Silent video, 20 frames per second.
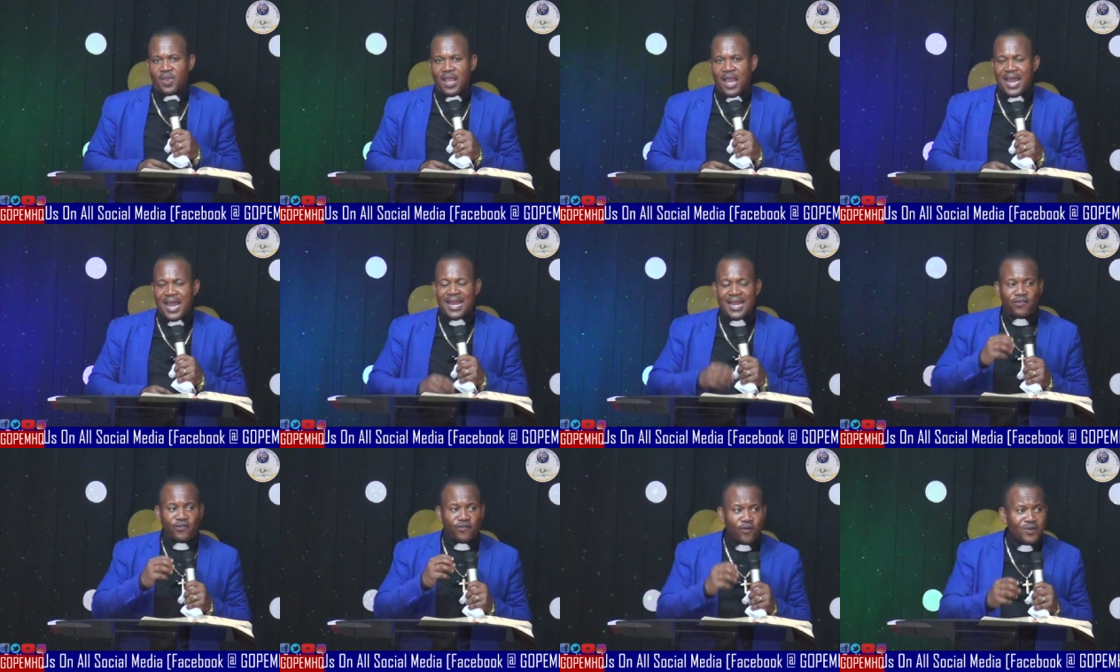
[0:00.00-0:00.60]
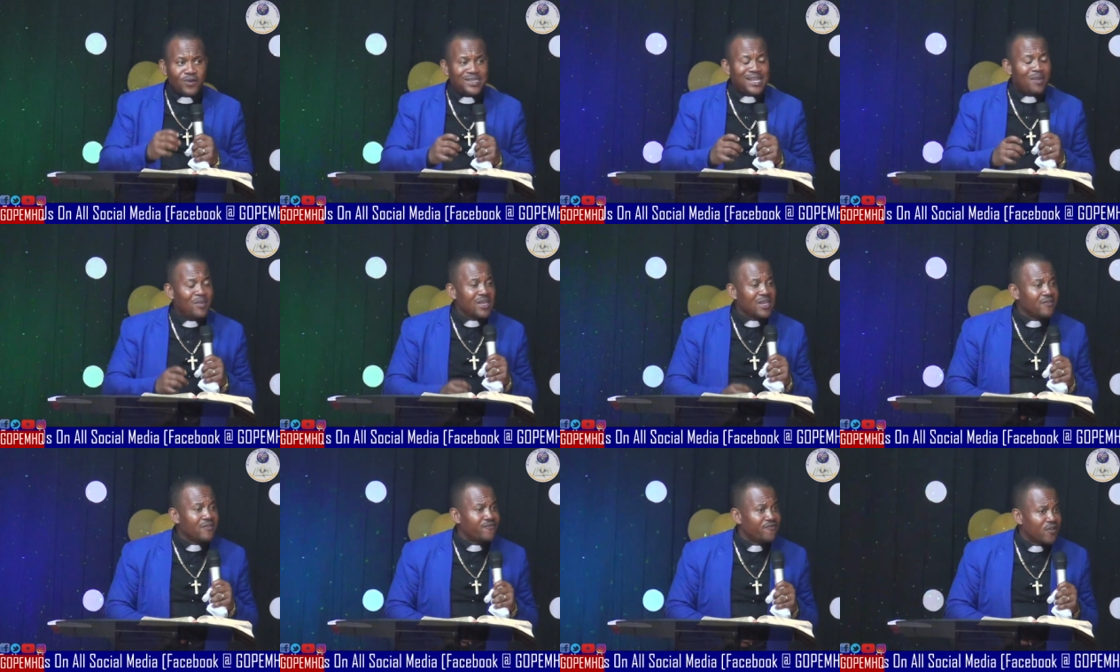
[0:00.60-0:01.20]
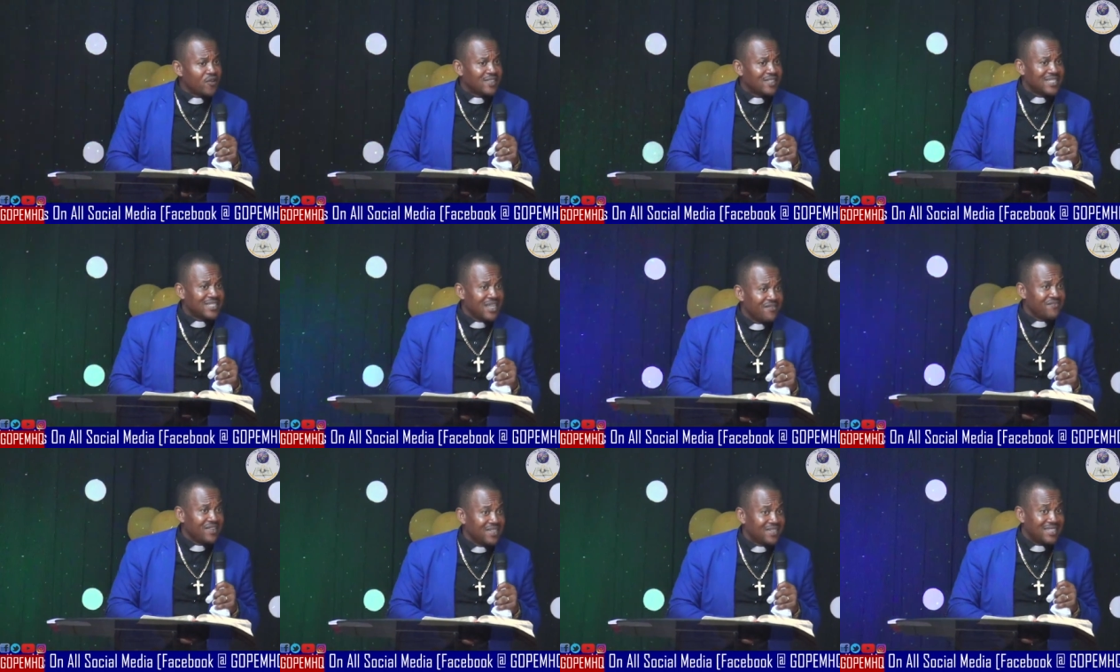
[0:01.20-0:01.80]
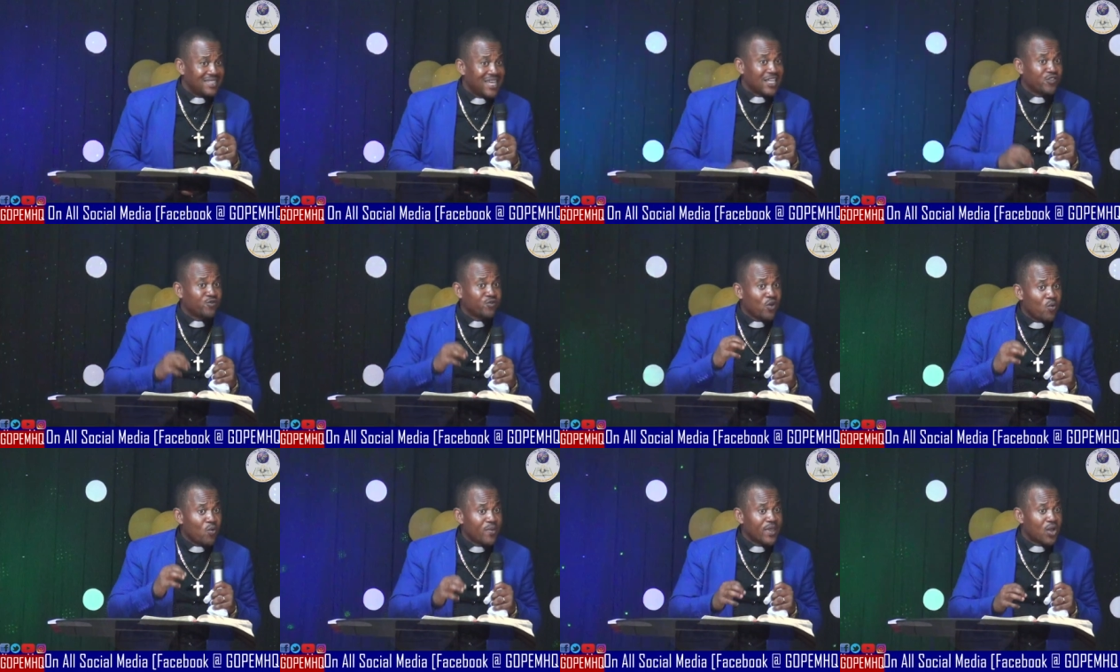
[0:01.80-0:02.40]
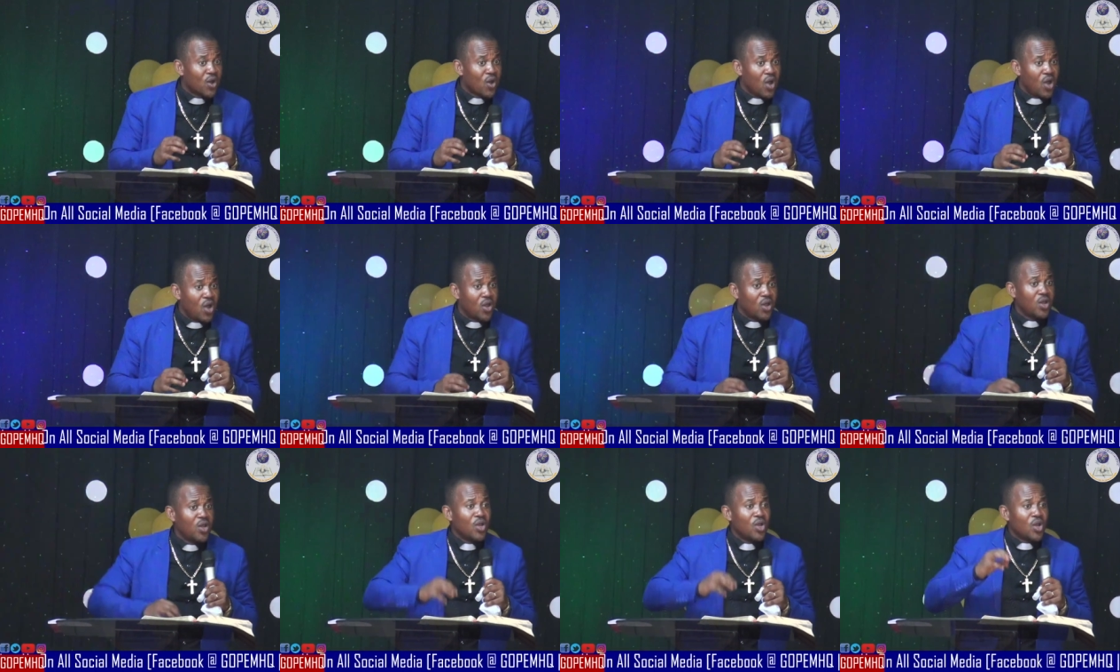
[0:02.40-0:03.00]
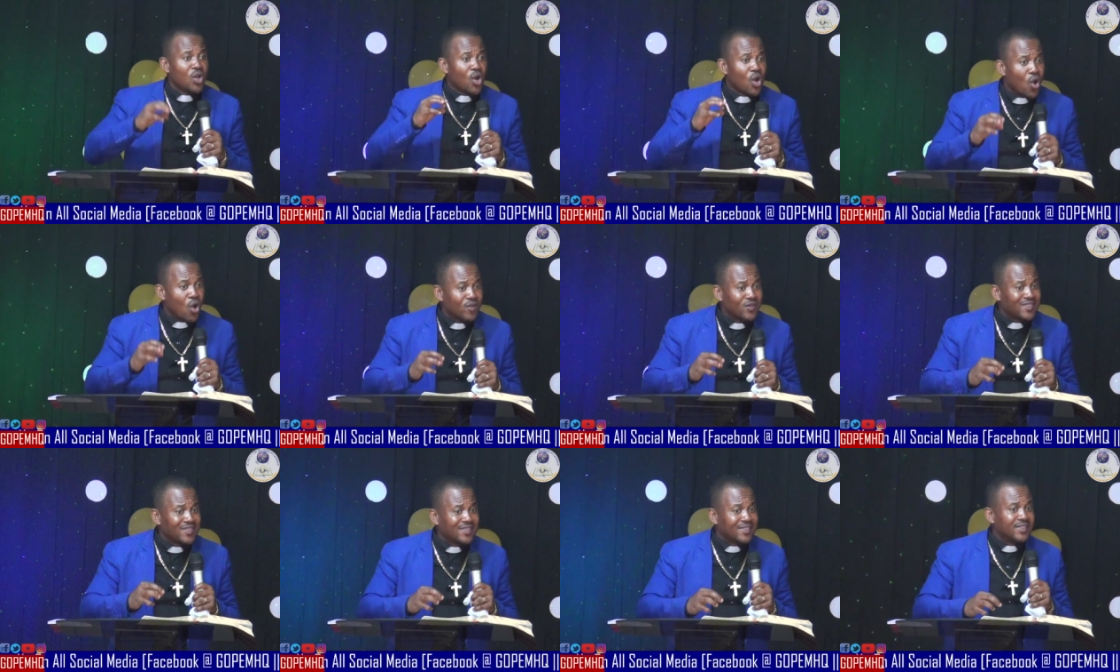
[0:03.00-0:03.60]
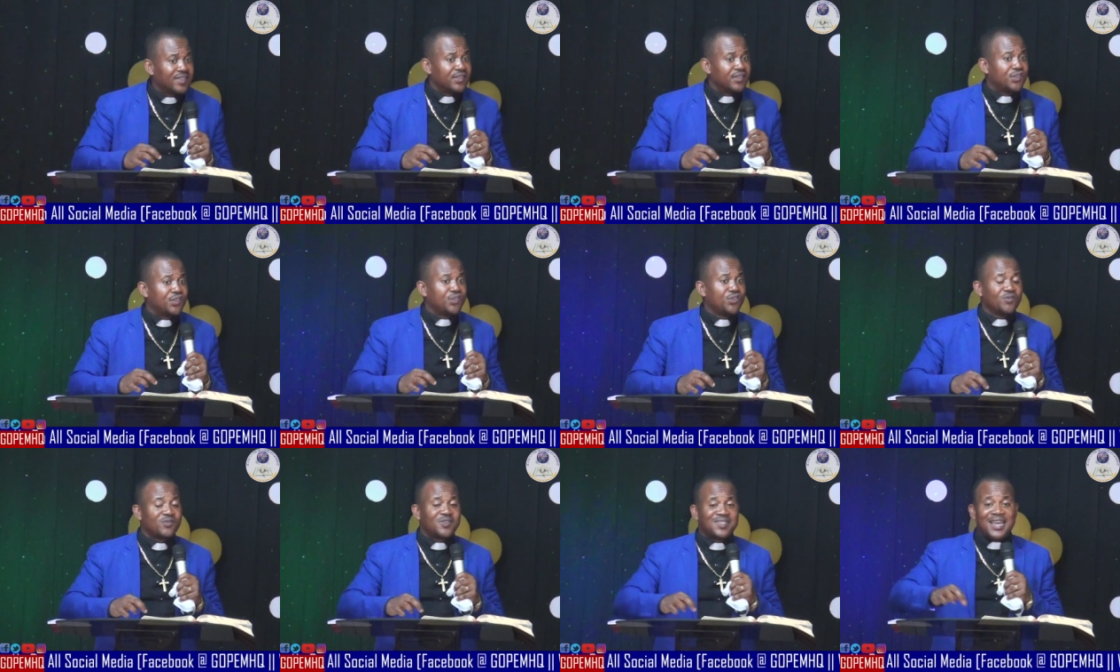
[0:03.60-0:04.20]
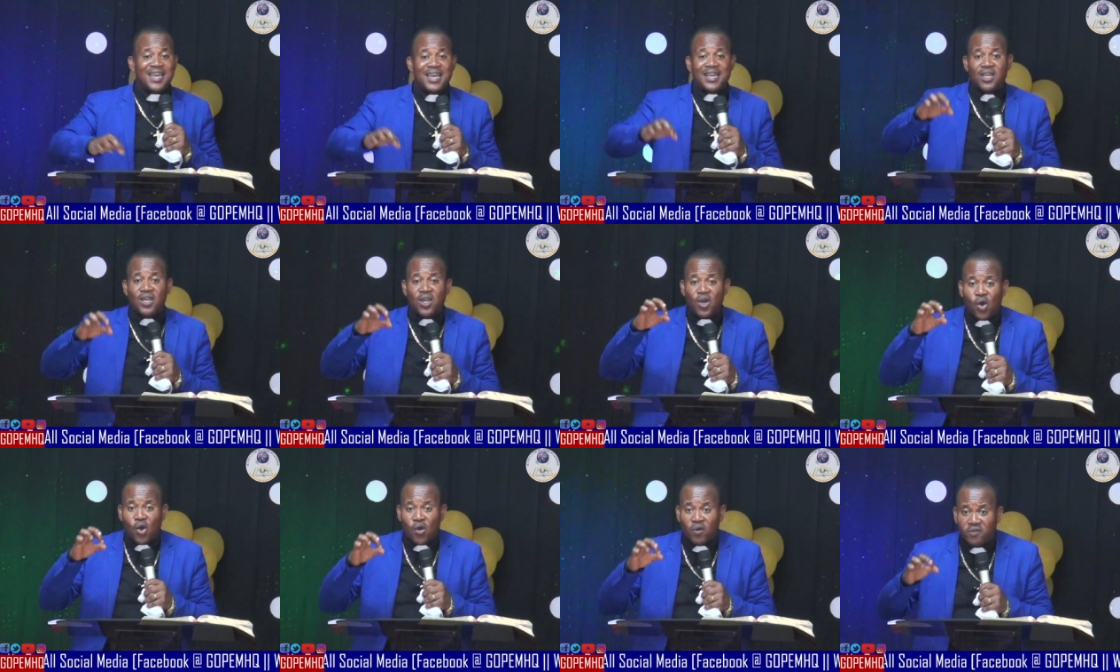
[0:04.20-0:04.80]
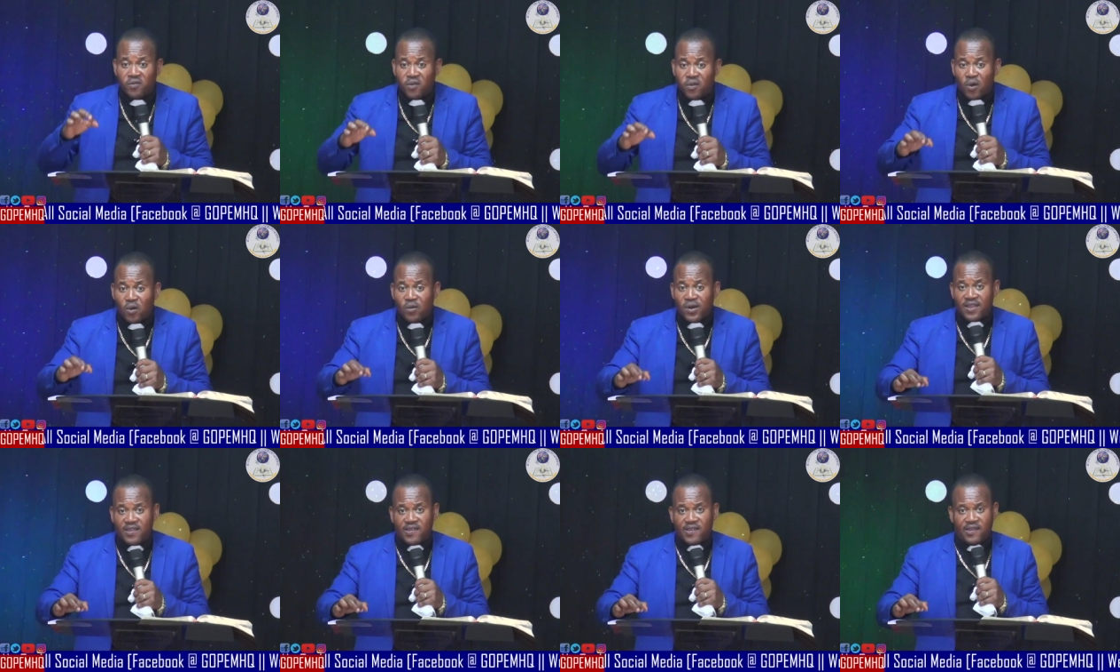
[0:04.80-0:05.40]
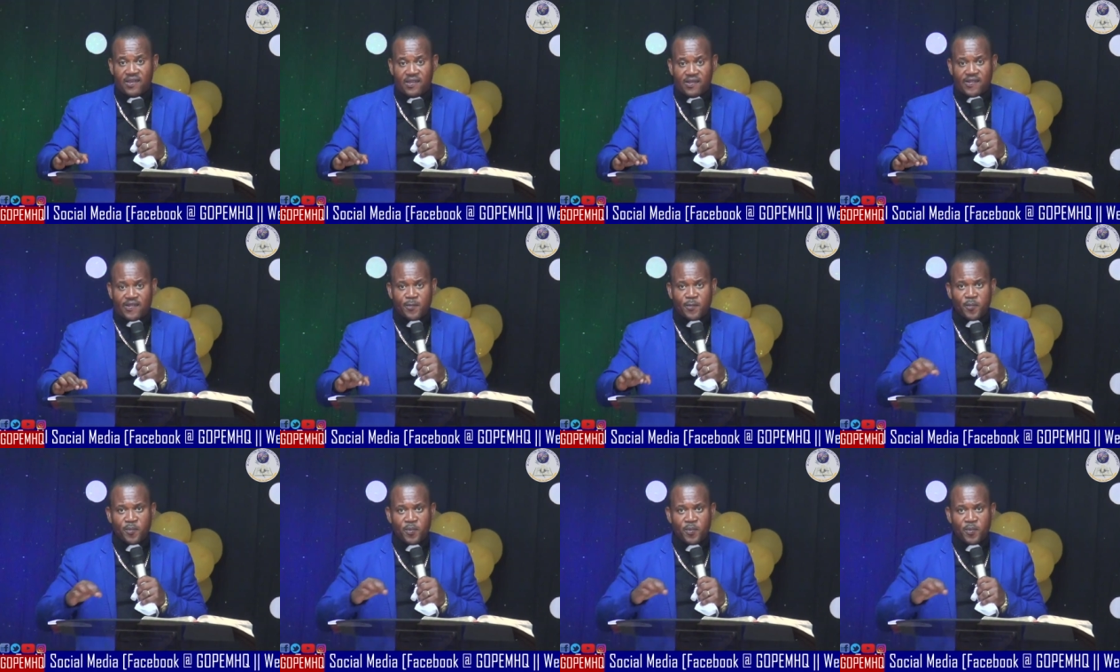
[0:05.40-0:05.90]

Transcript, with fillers: And I told them in the first service, there's what we call constituted authorities.